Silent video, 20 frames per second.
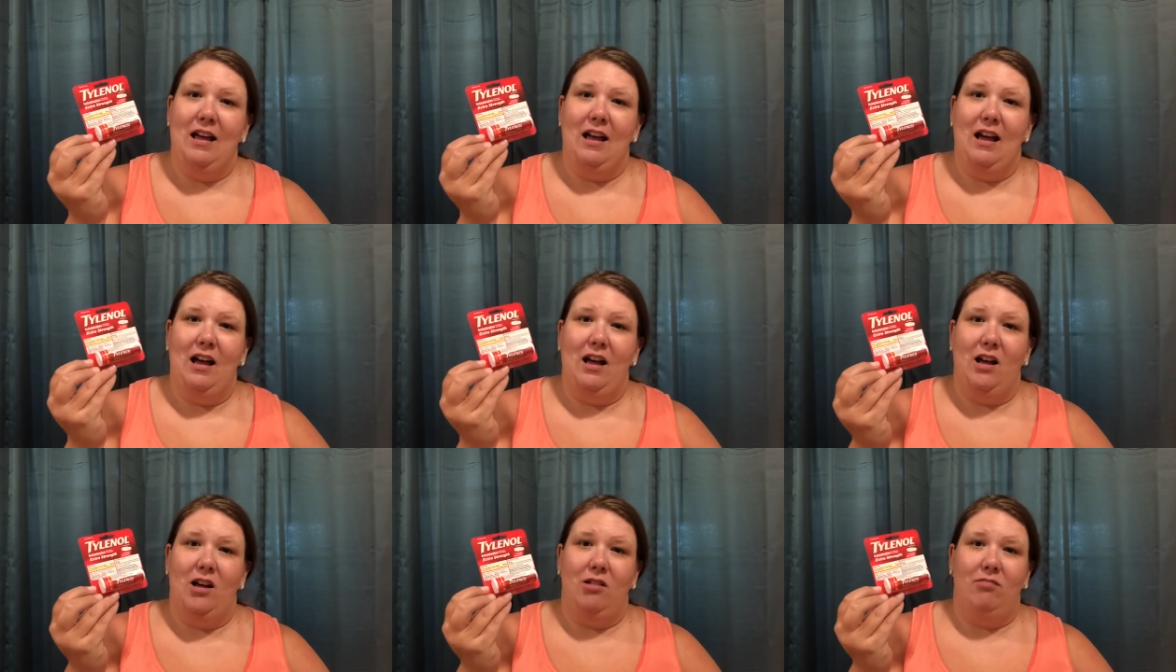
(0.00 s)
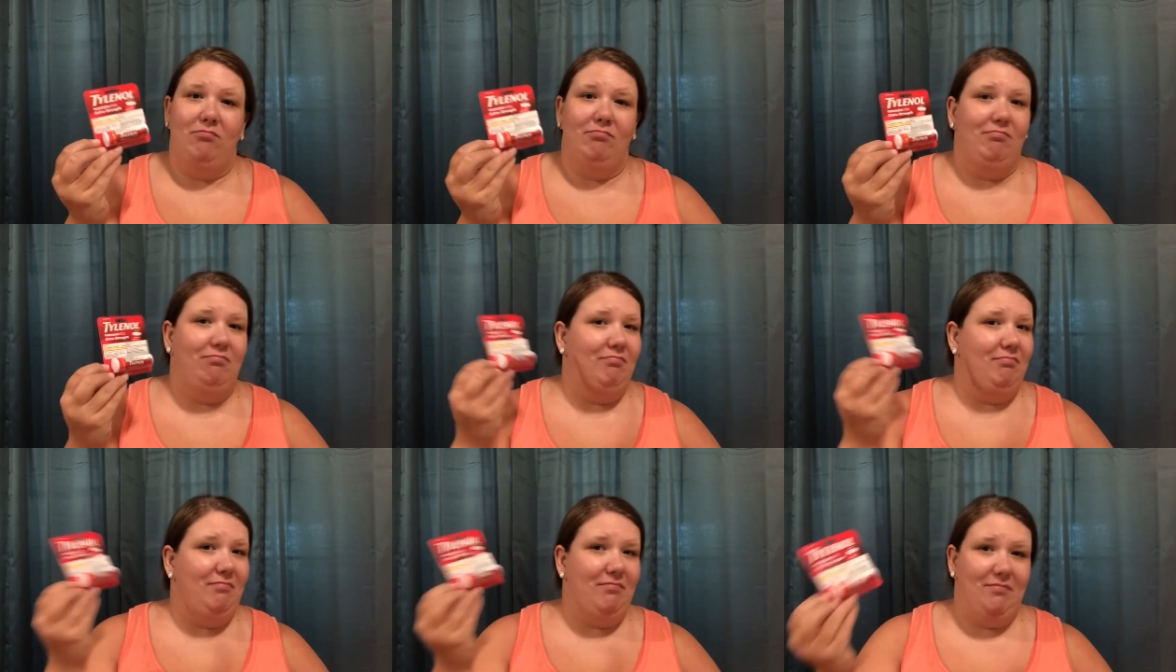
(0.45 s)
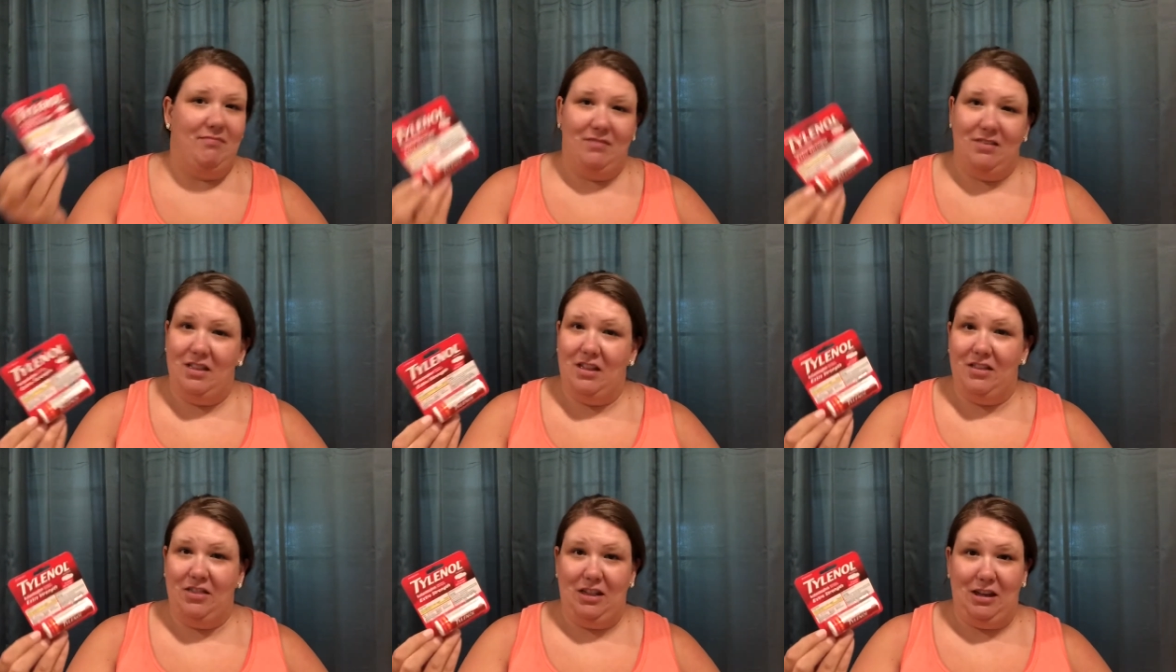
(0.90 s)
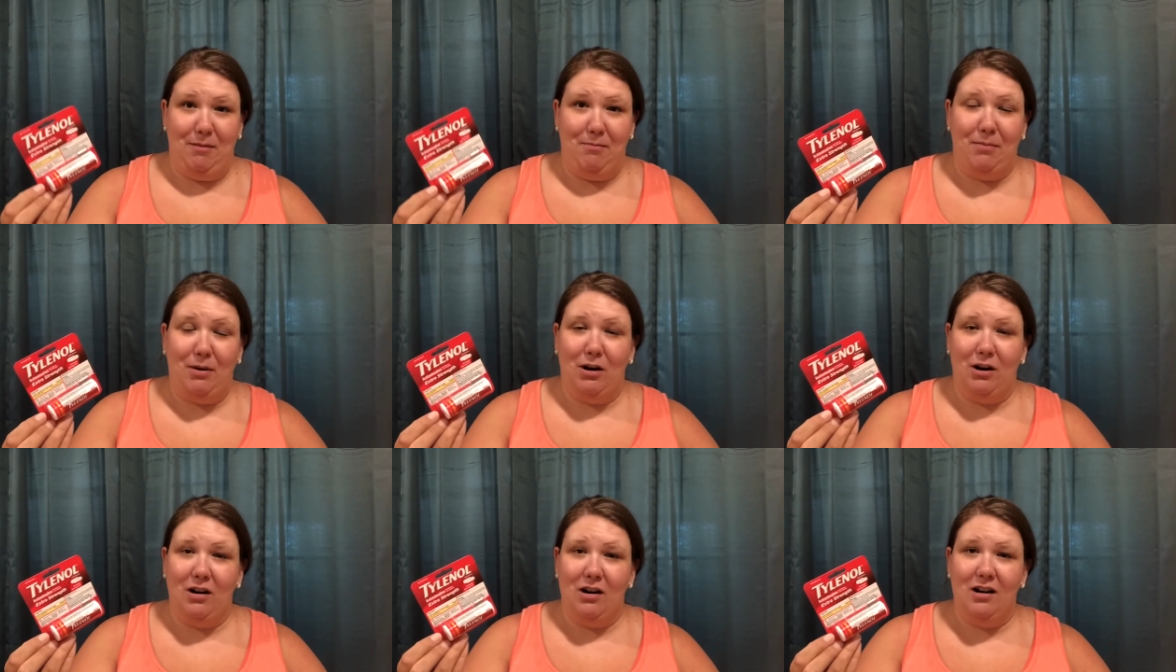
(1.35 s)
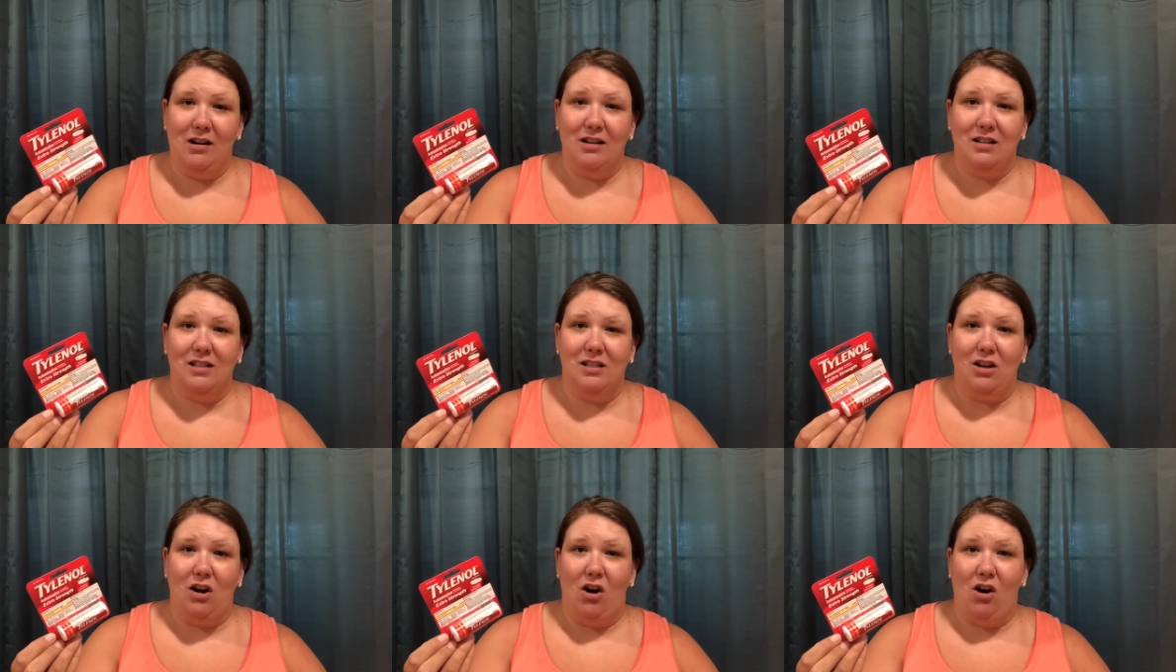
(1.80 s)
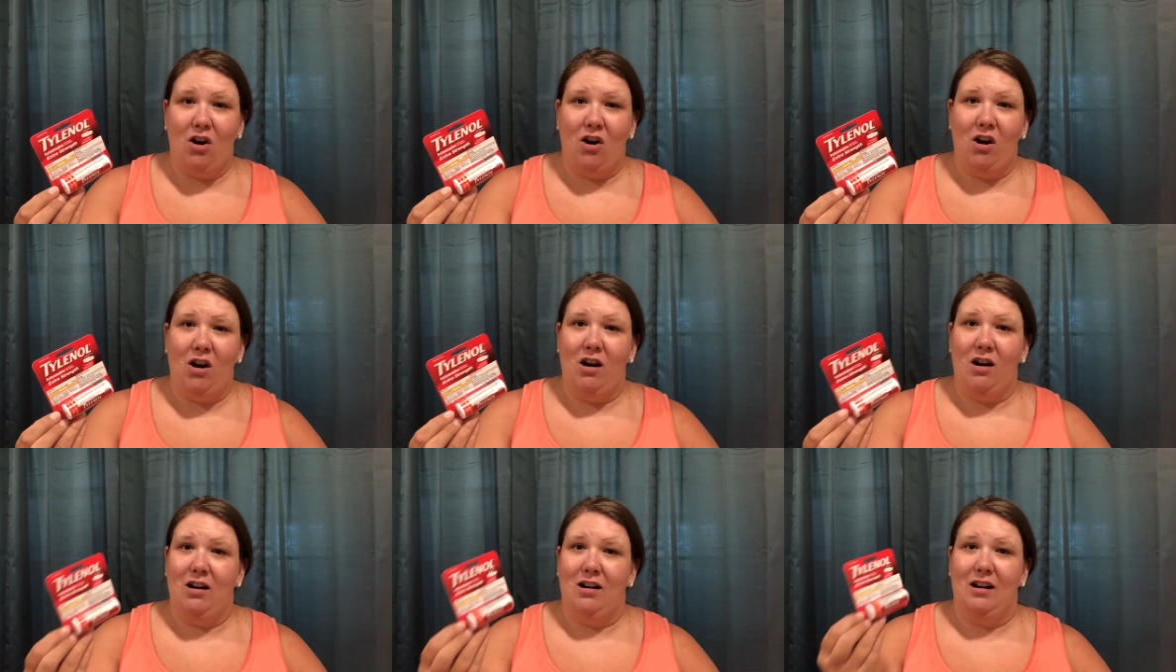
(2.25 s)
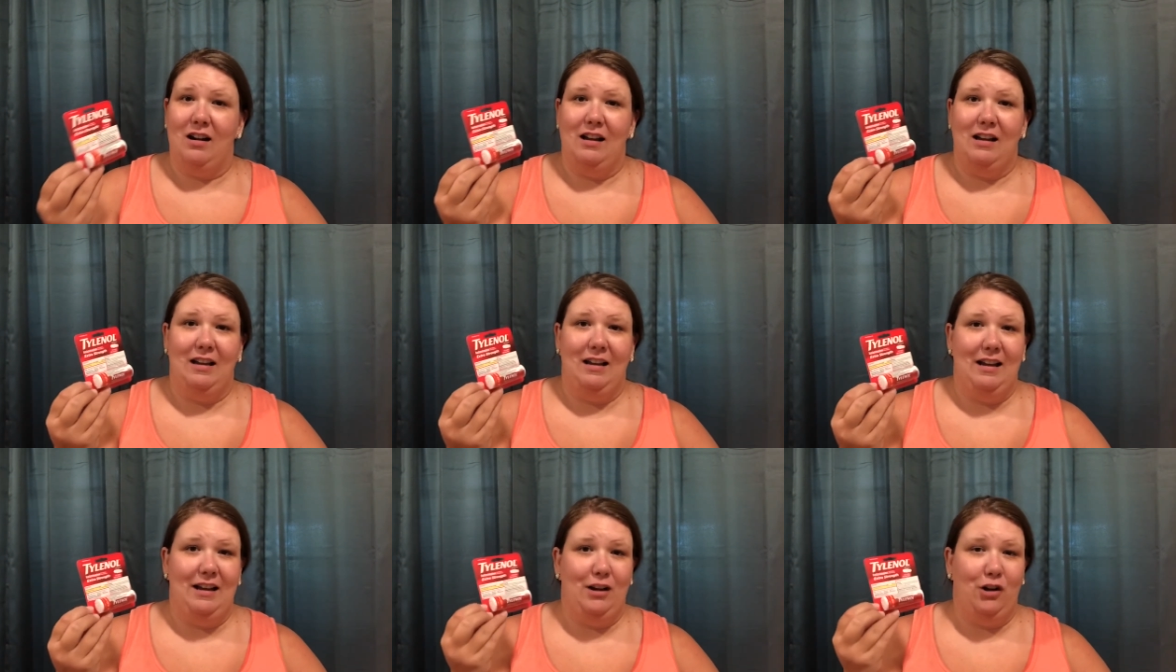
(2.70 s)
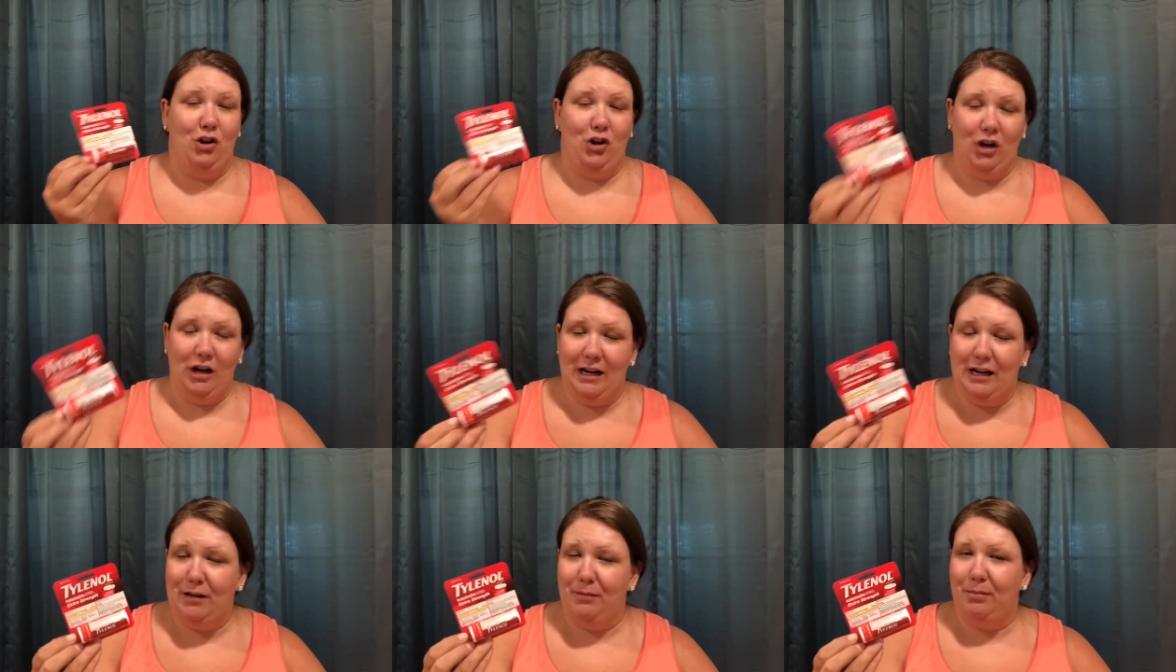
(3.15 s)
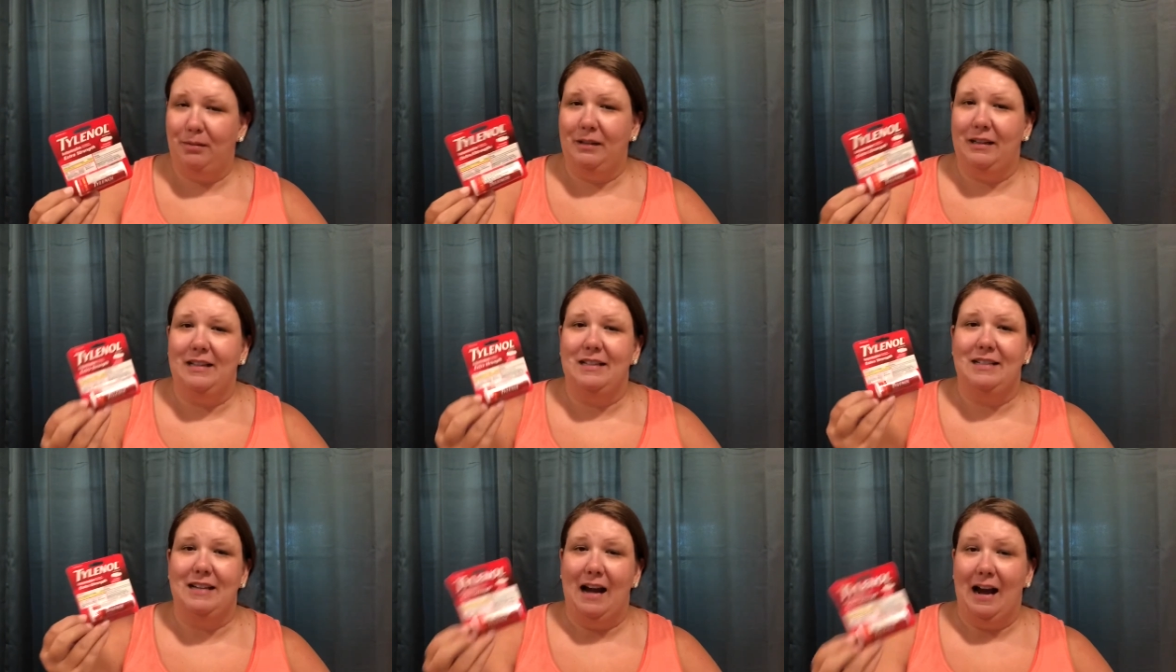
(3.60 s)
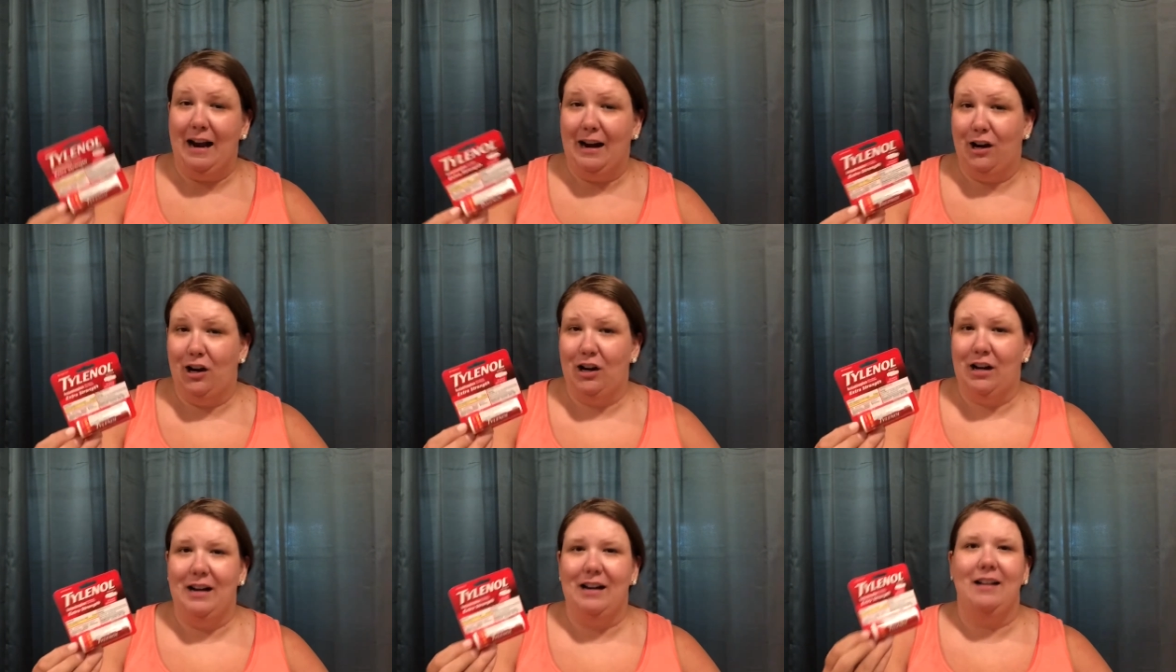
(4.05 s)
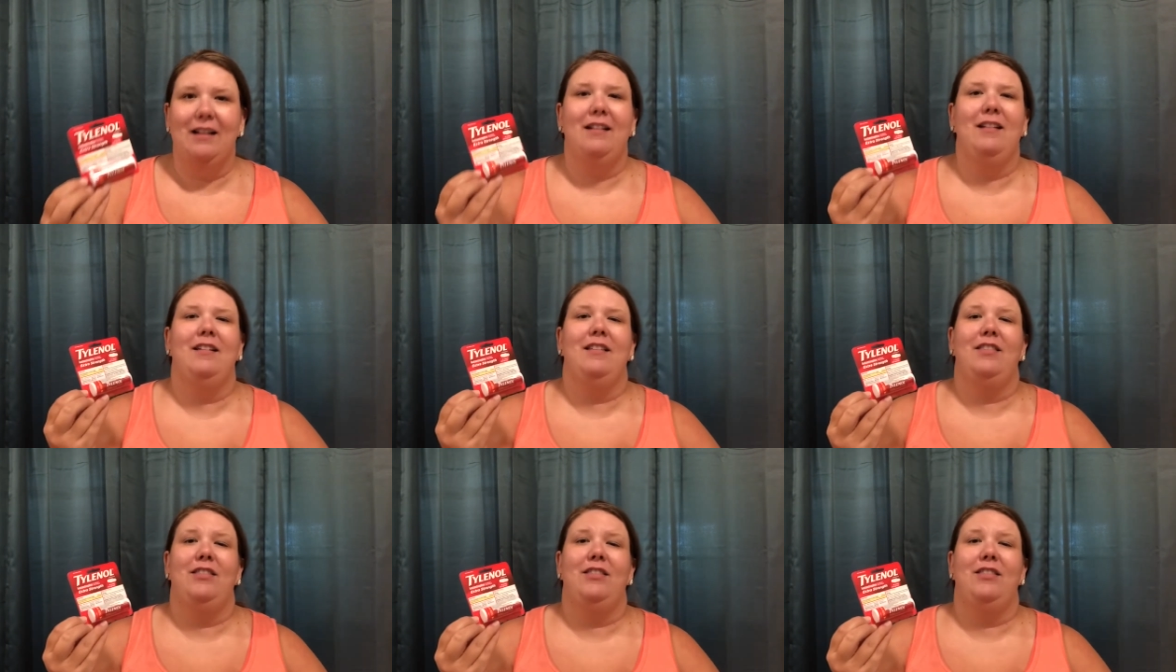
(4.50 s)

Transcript: The theme parks are incredibly tiring.